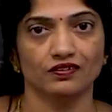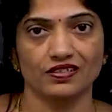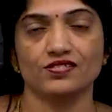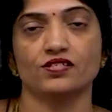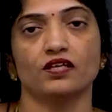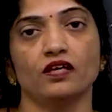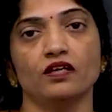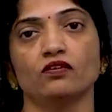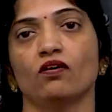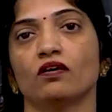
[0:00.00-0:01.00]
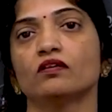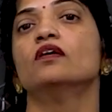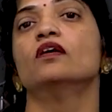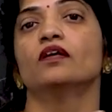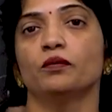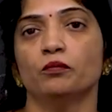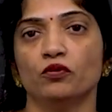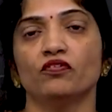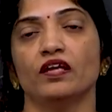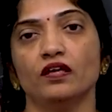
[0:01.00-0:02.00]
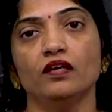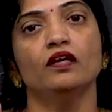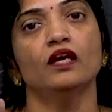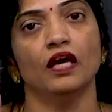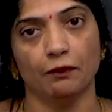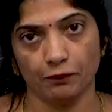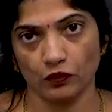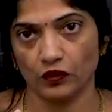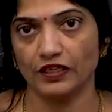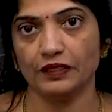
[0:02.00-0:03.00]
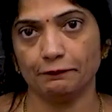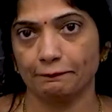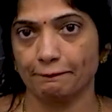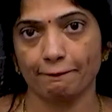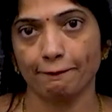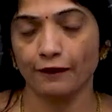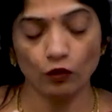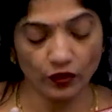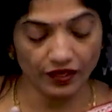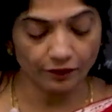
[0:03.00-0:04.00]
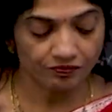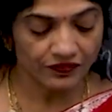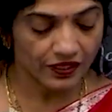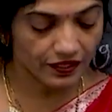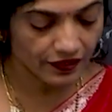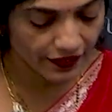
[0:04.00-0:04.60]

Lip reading: rusticate or remove any employee. Okay, in the